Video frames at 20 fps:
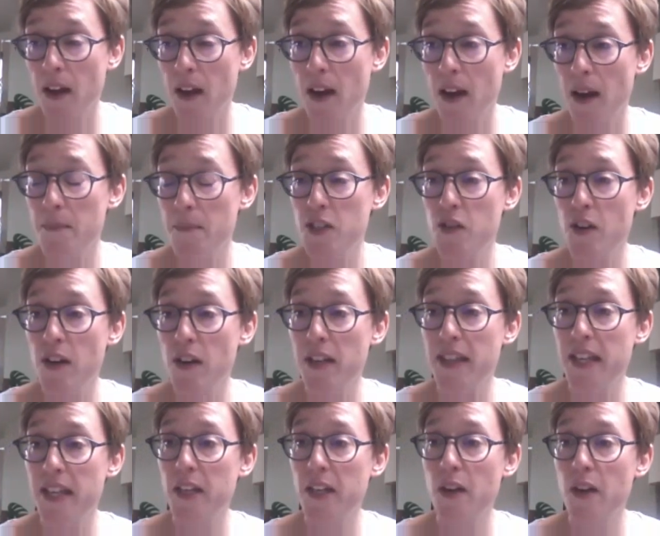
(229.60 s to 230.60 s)
just trying to
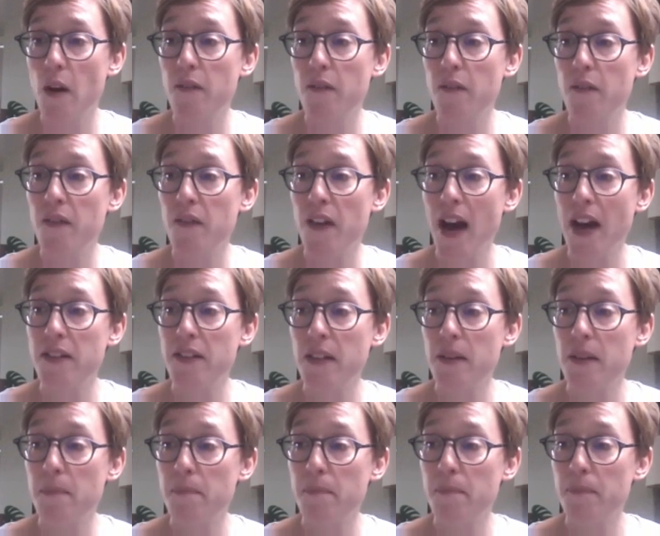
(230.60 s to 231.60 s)
think, you know, I've had
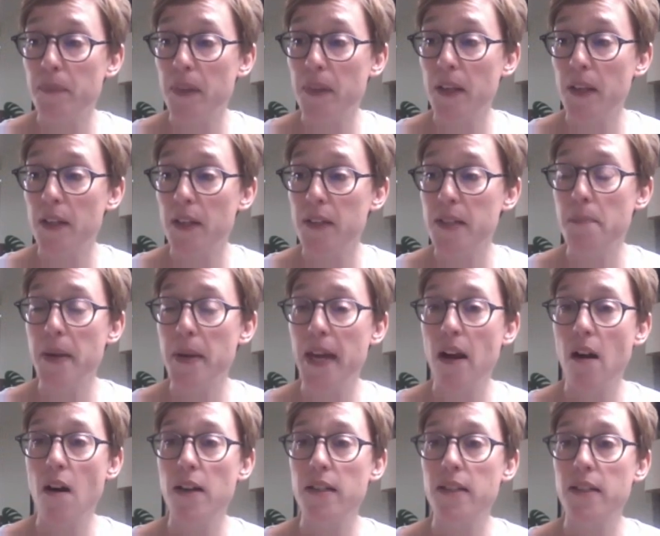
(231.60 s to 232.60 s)
some
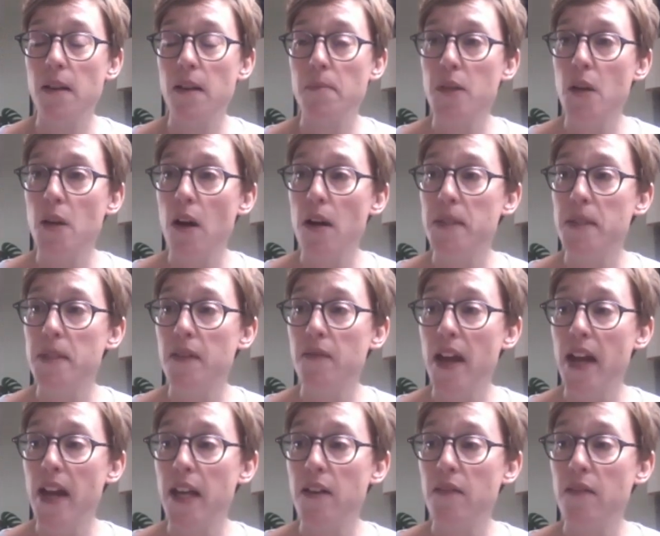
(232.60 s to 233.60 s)
PRs sometimes, if
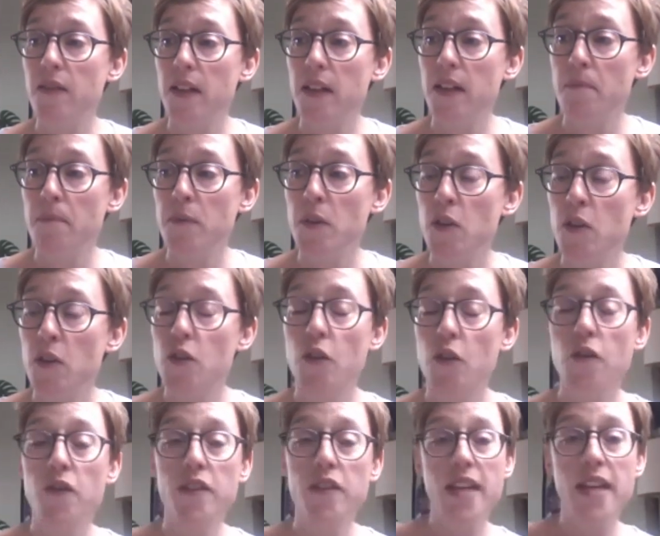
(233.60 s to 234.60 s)
they've sort
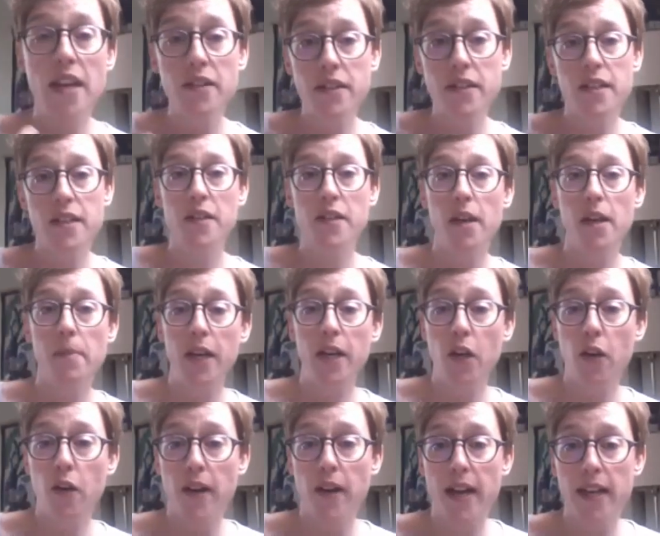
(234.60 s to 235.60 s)
of sent something a bit
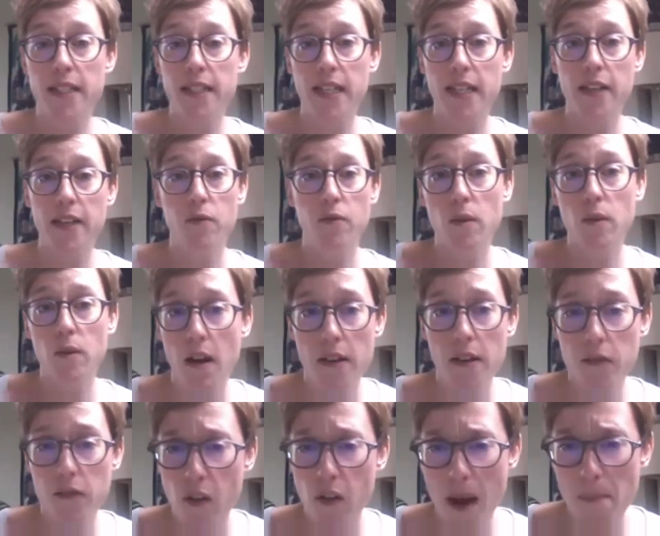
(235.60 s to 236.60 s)
creative, will kind
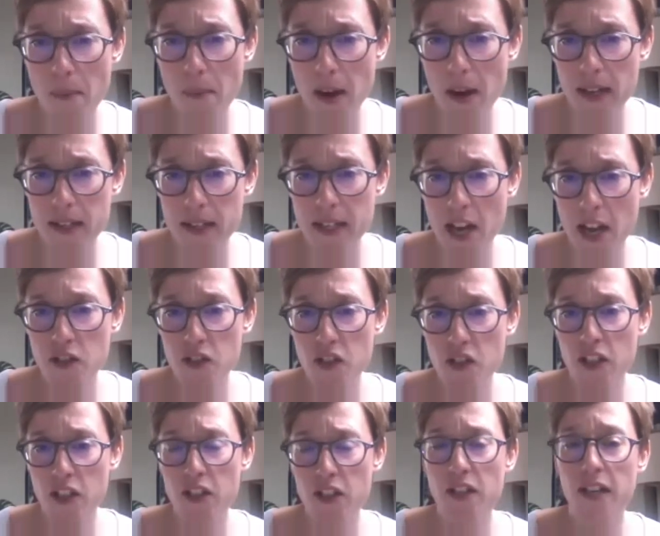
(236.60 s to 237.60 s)
of grab my
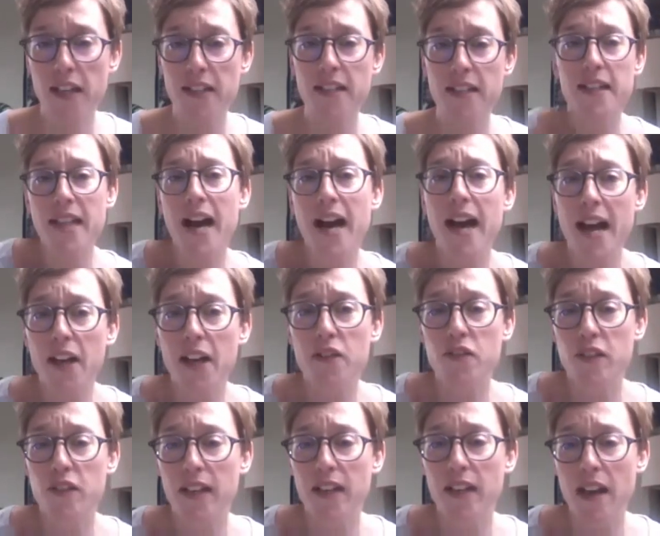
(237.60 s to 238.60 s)
attention. That
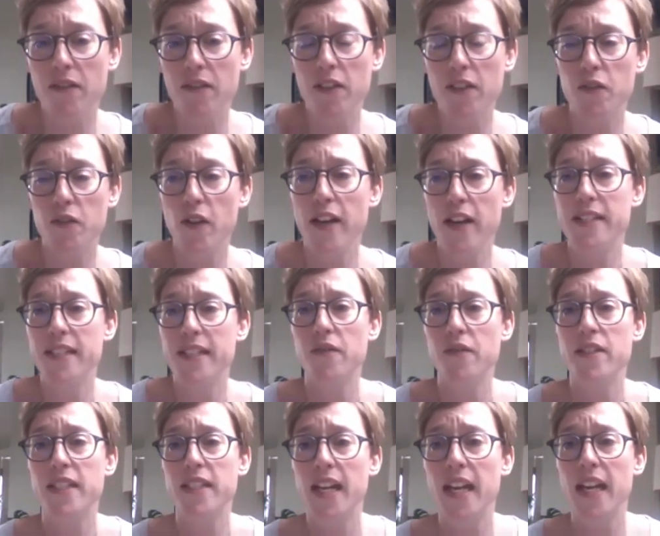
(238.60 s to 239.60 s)
extra level of
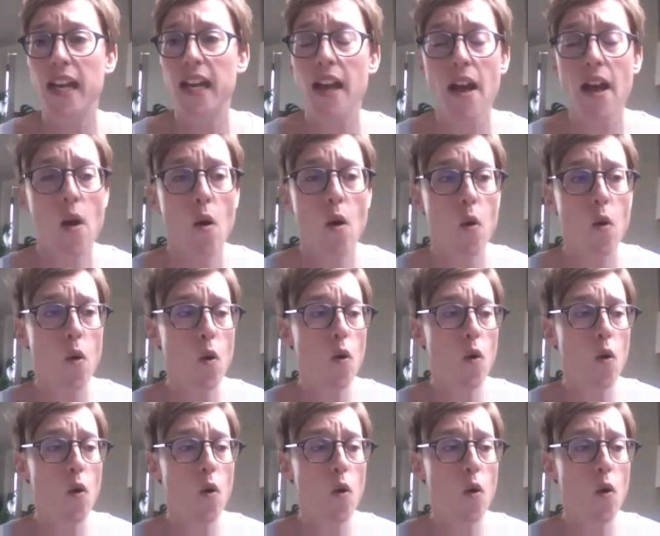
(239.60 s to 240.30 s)
creativity, or